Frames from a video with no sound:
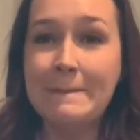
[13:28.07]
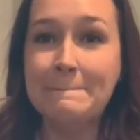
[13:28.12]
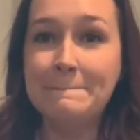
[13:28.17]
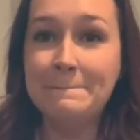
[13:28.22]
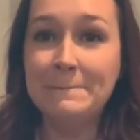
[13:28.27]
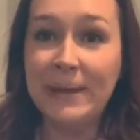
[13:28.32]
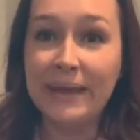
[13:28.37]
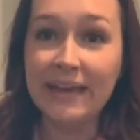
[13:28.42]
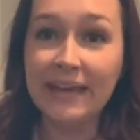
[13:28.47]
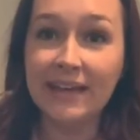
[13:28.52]

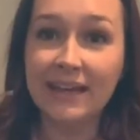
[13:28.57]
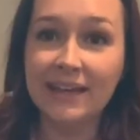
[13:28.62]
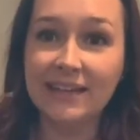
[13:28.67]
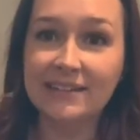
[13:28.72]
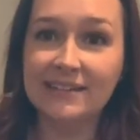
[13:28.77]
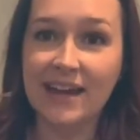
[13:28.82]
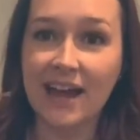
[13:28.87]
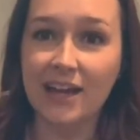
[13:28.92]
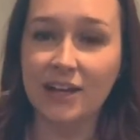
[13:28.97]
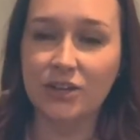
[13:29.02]
big
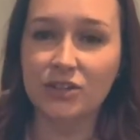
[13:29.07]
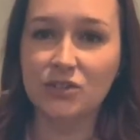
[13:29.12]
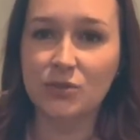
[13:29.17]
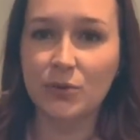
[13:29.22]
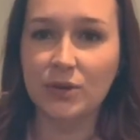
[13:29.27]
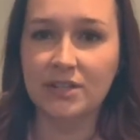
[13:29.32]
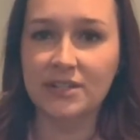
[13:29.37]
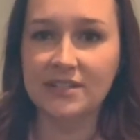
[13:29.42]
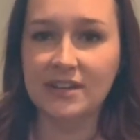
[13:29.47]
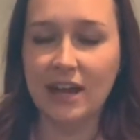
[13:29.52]

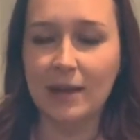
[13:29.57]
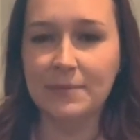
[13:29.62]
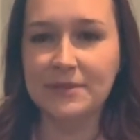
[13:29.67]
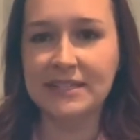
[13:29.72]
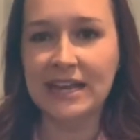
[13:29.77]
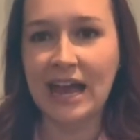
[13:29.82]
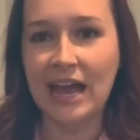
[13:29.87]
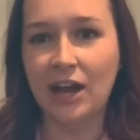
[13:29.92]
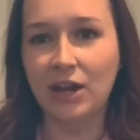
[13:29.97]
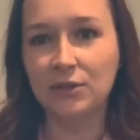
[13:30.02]
dinosaur steps,
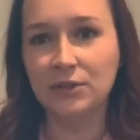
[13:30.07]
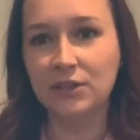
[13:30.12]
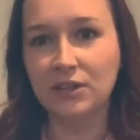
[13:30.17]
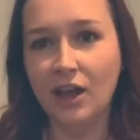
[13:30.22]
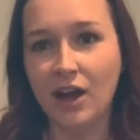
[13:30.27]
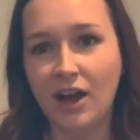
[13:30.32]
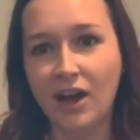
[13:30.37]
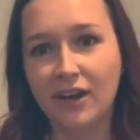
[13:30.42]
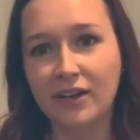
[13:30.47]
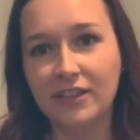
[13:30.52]
how
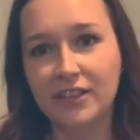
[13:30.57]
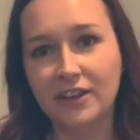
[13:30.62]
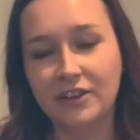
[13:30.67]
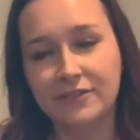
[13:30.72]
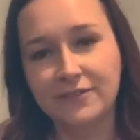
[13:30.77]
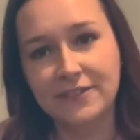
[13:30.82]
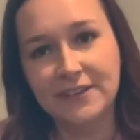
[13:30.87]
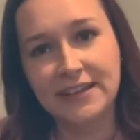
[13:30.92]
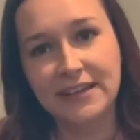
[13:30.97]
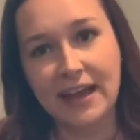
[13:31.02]
long their
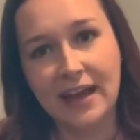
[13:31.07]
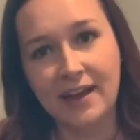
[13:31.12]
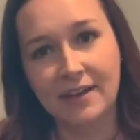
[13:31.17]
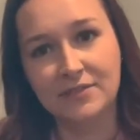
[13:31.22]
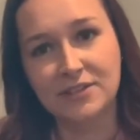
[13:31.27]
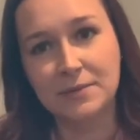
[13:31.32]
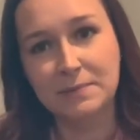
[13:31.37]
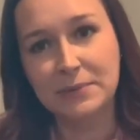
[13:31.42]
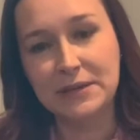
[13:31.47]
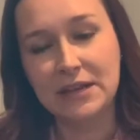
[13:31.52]
feet have
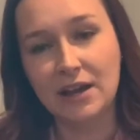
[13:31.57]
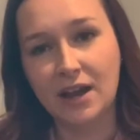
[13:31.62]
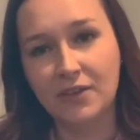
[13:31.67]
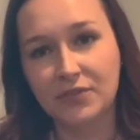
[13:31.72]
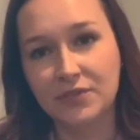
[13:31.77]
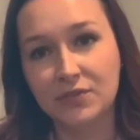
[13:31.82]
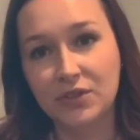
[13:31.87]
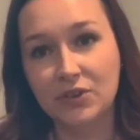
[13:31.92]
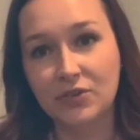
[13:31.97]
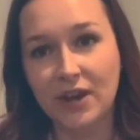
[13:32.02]
to be off
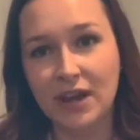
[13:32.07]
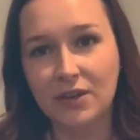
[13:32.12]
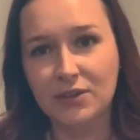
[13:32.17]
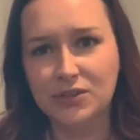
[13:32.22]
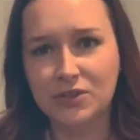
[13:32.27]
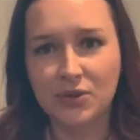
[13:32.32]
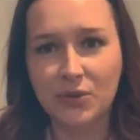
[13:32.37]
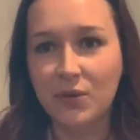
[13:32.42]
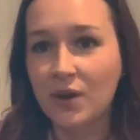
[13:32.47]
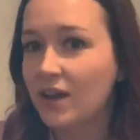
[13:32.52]
of the ground.
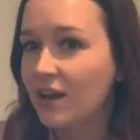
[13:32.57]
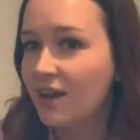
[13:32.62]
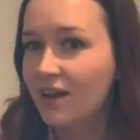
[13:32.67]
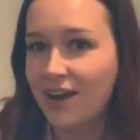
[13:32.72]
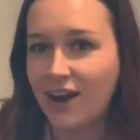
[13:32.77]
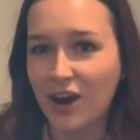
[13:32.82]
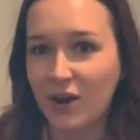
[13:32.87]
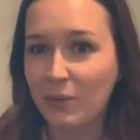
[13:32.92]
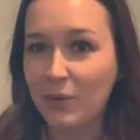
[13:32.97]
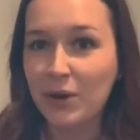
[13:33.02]
So
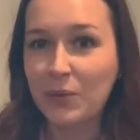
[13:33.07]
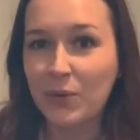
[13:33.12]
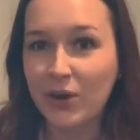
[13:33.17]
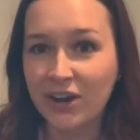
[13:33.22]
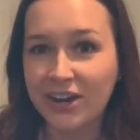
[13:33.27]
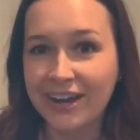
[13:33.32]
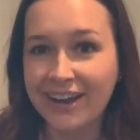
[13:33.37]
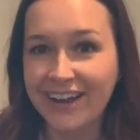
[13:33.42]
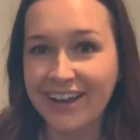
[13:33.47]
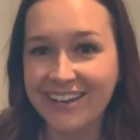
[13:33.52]
are we
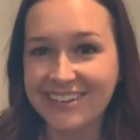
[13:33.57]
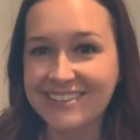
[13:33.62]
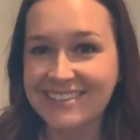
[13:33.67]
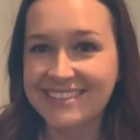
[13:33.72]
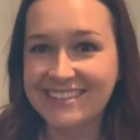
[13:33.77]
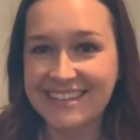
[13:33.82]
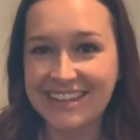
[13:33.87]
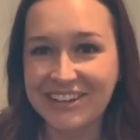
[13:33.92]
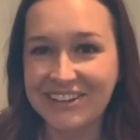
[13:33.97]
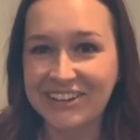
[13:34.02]
working on
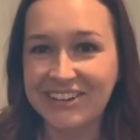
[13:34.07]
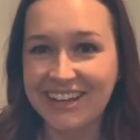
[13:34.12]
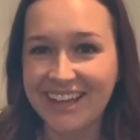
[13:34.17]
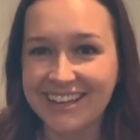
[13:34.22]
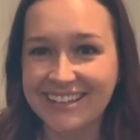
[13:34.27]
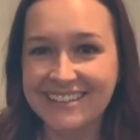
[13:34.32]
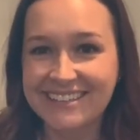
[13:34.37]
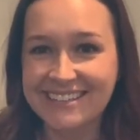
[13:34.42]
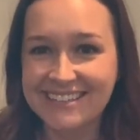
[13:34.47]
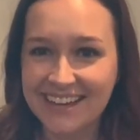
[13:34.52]
single
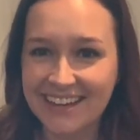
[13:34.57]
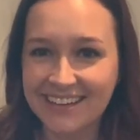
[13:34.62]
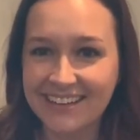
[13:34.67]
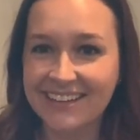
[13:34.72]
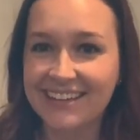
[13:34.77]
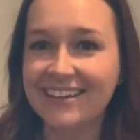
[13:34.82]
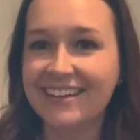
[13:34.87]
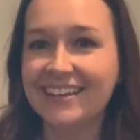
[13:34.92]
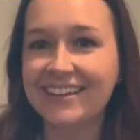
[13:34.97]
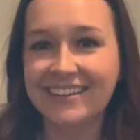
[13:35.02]
leg
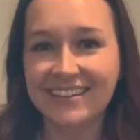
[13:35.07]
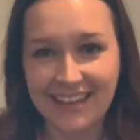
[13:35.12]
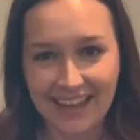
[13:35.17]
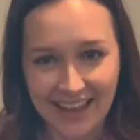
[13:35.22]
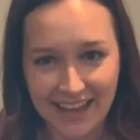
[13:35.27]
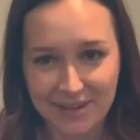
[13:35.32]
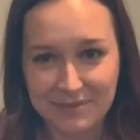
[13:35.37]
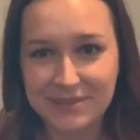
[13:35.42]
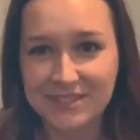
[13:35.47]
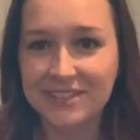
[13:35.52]
standing?
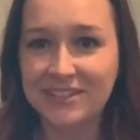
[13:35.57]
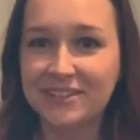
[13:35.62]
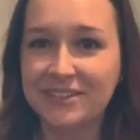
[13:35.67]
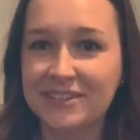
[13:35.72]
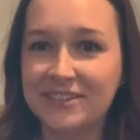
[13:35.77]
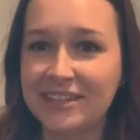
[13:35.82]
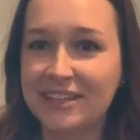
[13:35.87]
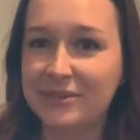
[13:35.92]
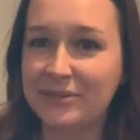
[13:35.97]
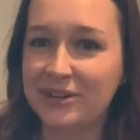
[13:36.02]

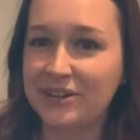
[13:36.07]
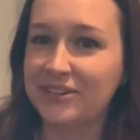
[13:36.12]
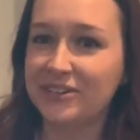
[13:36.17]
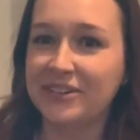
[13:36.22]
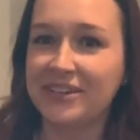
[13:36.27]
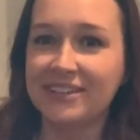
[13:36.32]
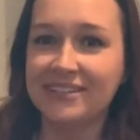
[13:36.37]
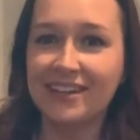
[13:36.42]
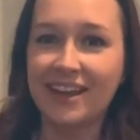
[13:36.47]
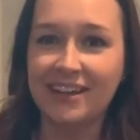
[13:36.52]
Absolutely, we're
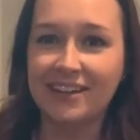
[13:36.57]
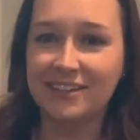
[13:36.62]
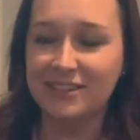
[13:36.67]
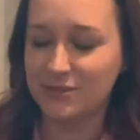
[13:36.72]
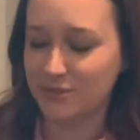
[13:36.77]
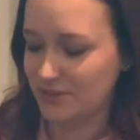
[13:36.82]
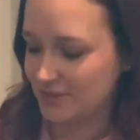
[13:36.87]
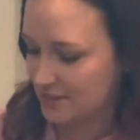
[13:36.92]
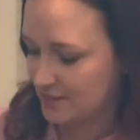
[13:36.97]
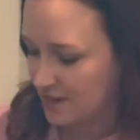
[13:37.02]
doing
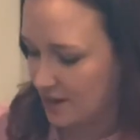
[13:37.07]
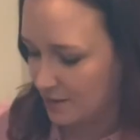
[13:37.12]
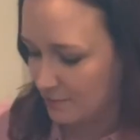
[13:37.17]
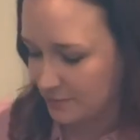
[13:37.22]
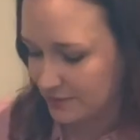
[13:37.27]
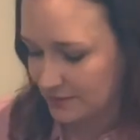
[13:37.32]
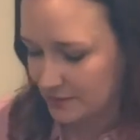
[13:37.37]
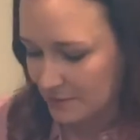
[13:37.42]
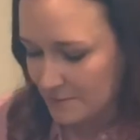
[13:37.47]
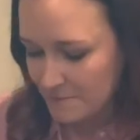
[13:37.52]
dinosaur stomps.
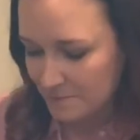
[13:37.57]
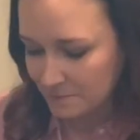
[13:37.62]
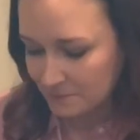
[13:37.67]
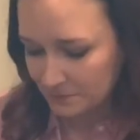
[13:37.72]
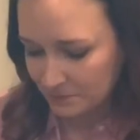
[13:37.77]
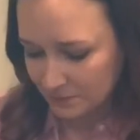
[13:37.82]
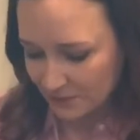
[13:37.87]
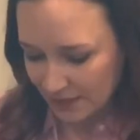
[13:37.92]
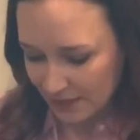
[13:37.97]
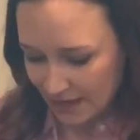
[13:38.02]

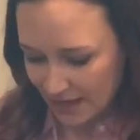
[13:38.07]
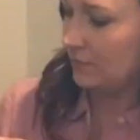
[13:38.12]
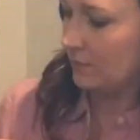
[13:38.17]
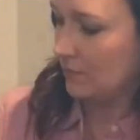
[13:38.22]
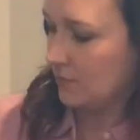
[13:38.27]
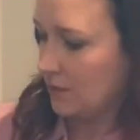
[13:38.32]
And